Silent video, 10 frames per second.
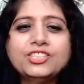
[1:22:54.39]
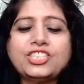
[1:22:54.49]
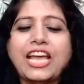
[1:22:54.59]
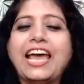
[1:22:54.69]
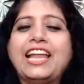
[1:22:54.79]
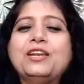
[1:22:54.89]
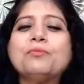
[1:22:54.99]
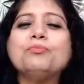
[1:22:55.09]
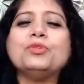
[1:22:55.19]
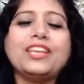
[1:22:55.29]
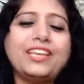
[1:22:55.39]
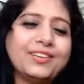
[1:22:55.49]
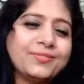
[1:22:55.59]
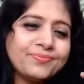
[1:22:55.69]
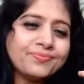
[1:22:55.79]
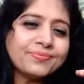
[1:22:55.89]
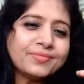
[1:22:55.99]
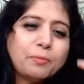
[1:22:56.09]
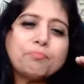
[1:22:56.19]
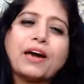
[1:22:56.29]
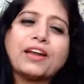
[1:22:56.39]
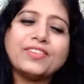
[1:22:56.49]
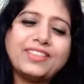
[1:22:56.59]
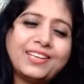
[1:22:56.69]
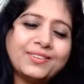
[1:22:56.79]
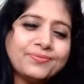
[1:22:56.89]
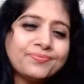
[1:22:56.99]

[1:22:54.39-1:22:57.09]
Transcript: Shailputri, Putri, Parvati.